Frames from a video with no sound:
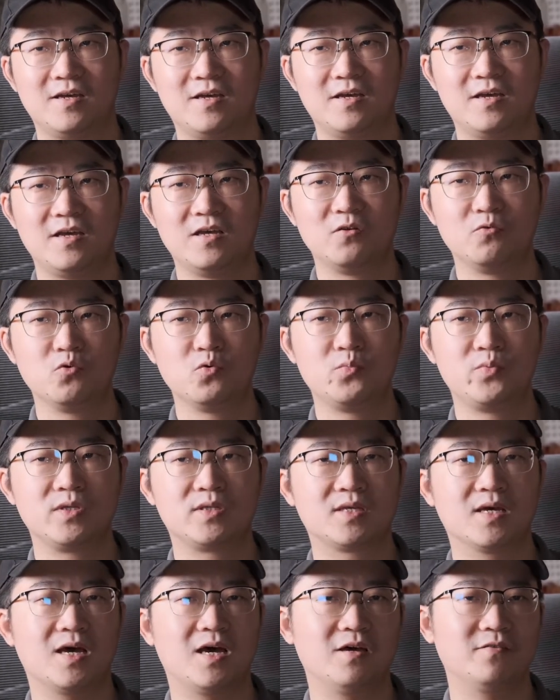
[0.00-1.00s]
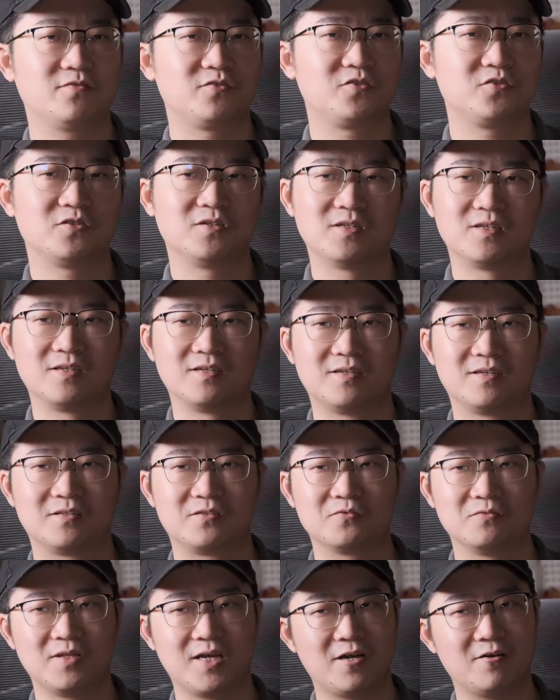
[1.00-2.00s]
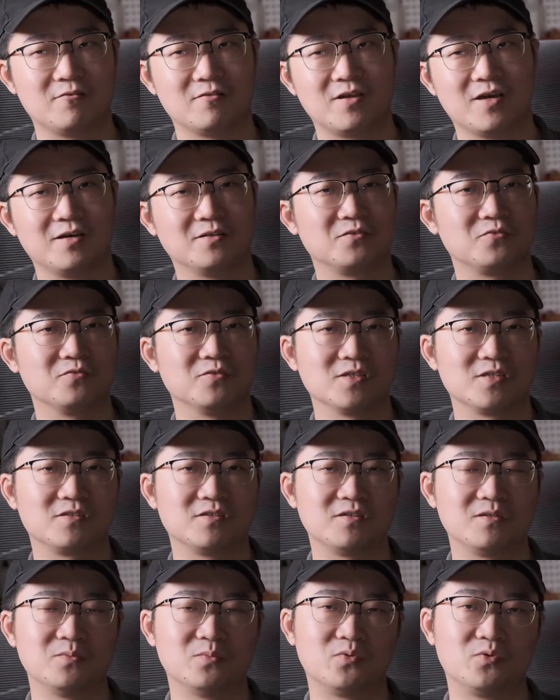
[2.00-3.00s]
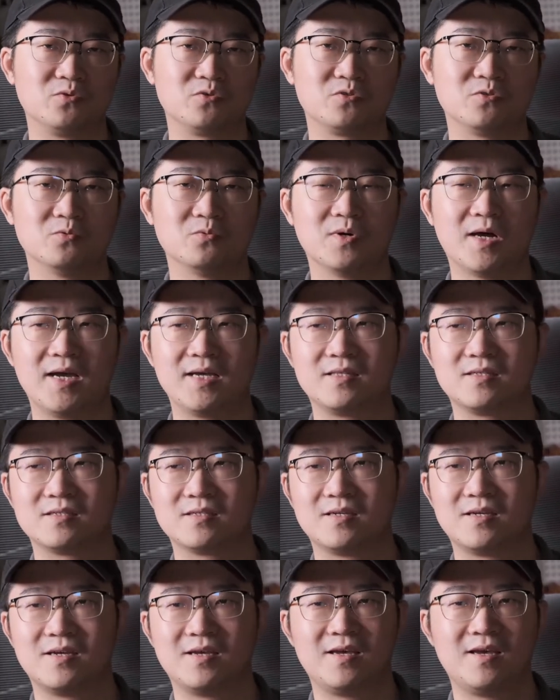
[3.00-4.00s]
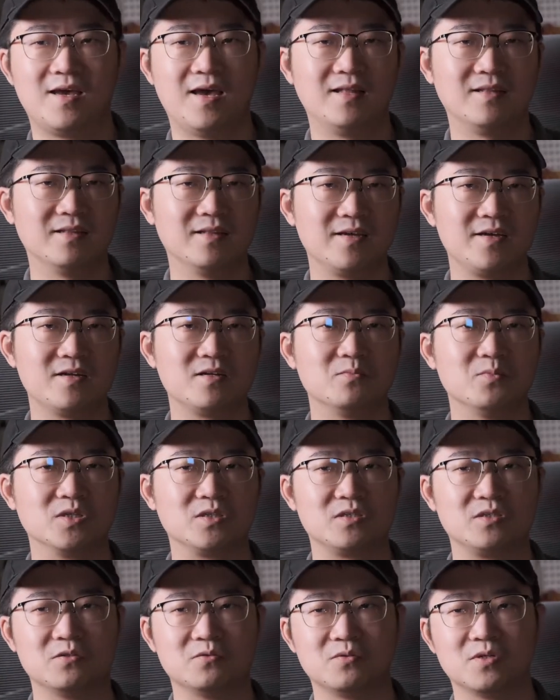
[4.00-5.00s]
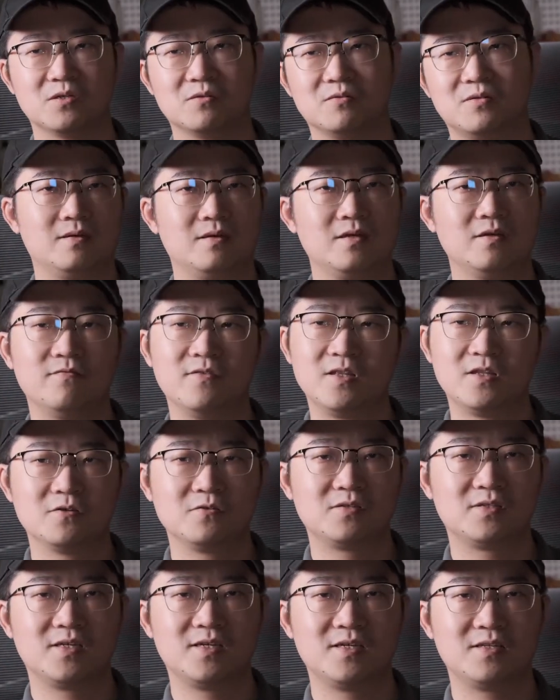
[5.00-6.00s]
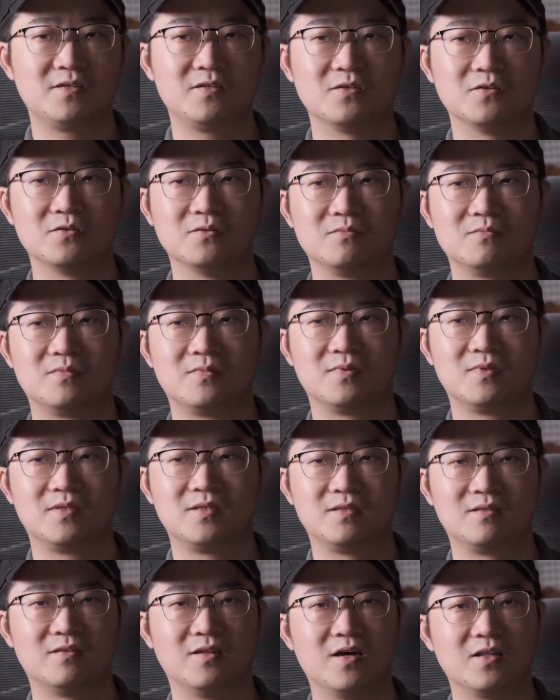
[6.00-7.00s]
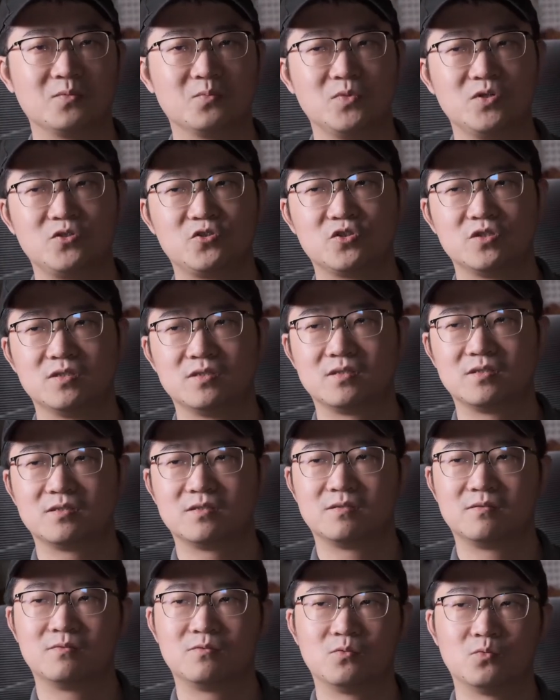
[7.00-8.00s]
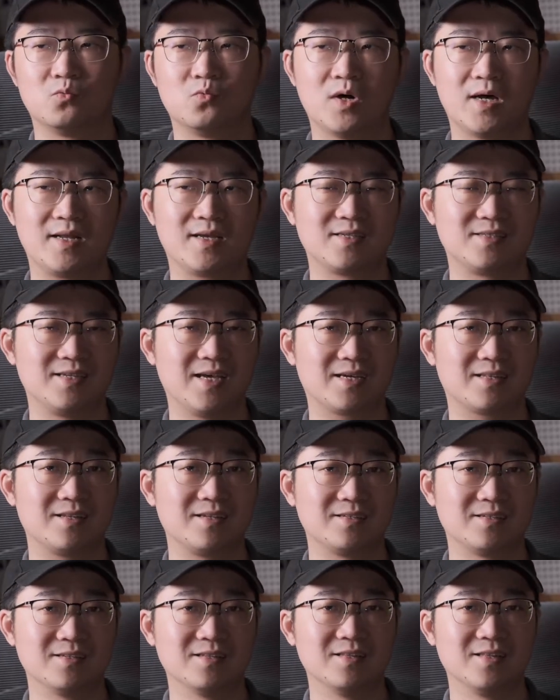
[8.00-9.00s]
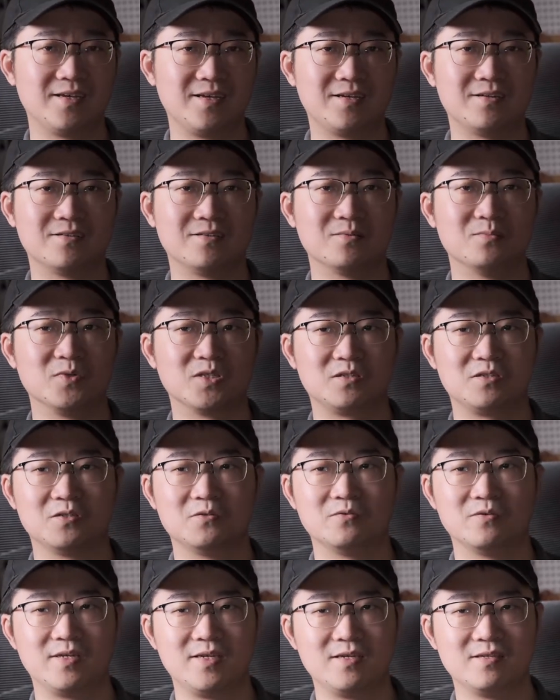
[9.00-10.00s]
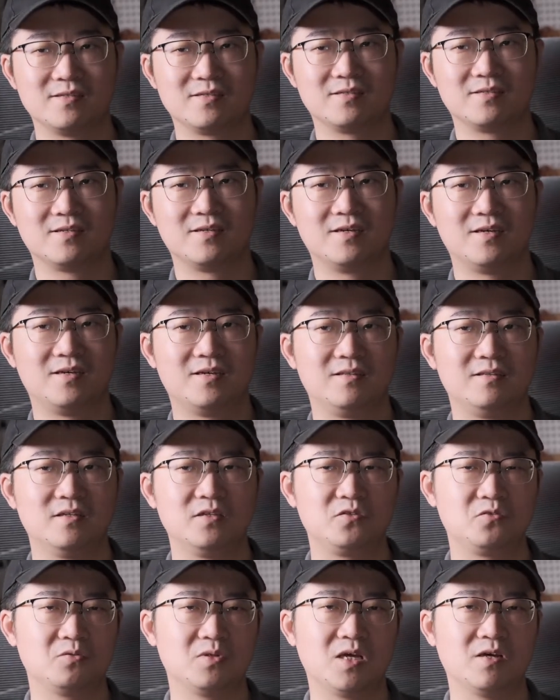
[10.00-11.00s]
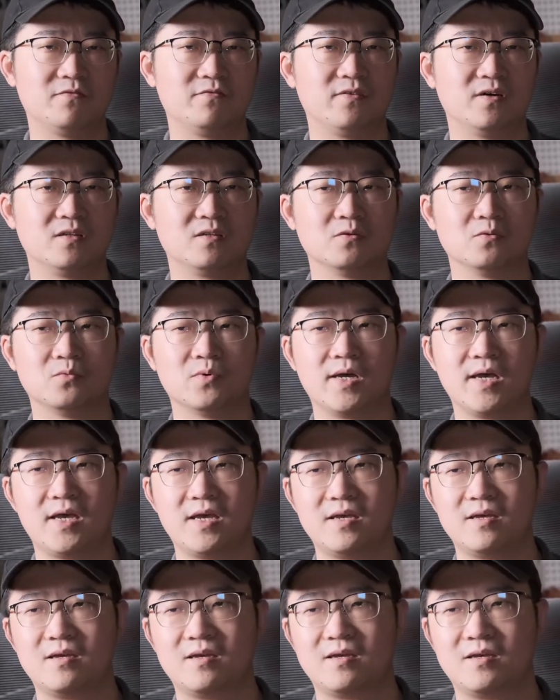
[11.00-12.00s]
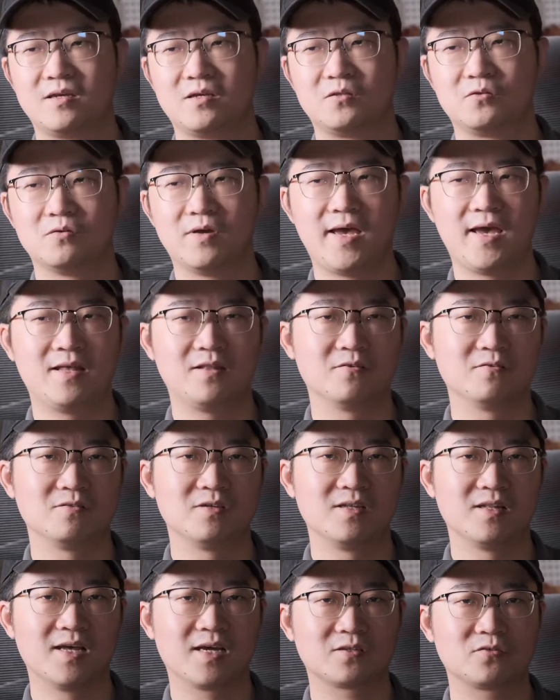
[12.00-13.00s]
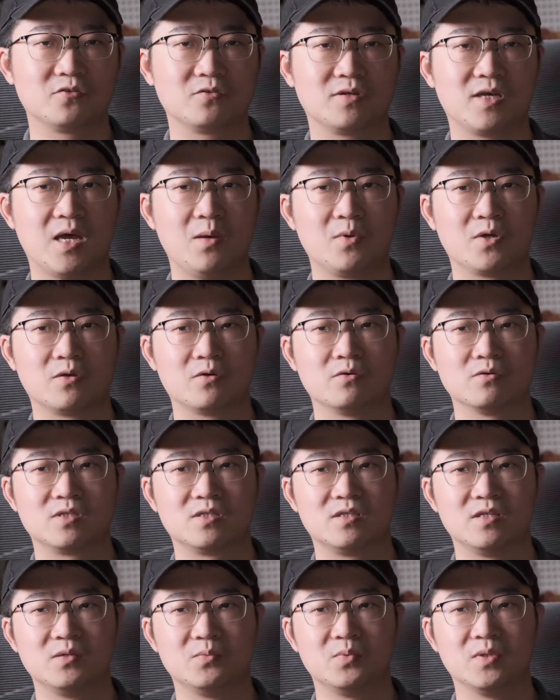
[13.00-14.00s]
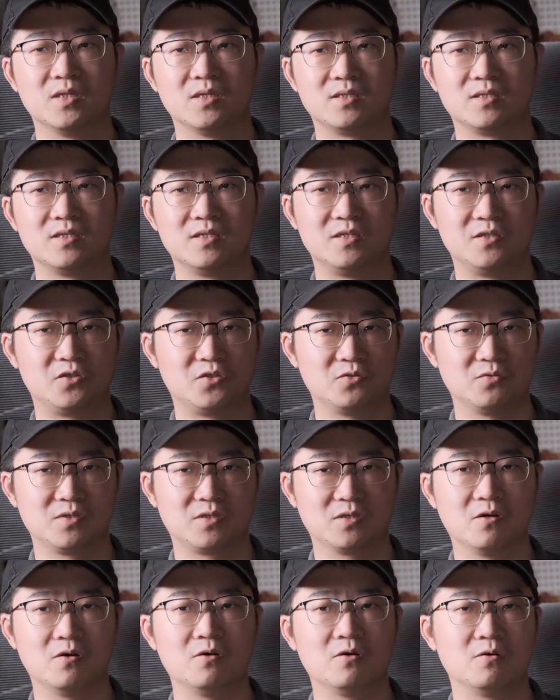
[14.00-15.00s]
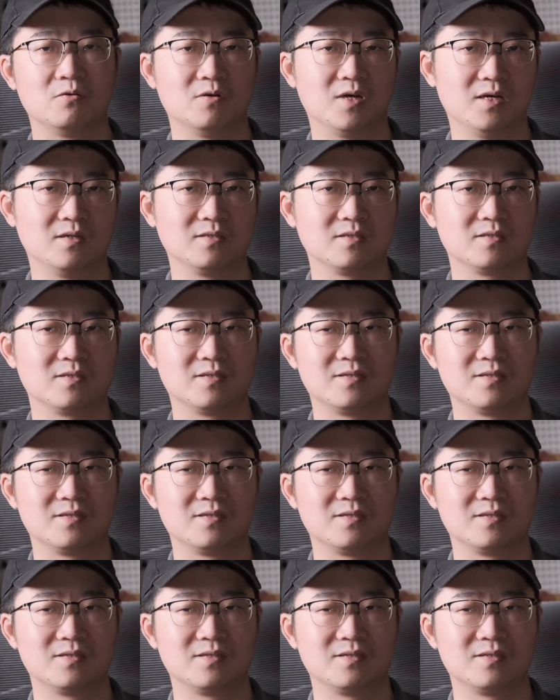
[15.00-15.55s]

It would be a tough journey to narrow down to a certain Prussian white and layered material. Even though CATL did not mention what exactly the layered material is, they should have found a way to handle the electrochemical stability issues all around.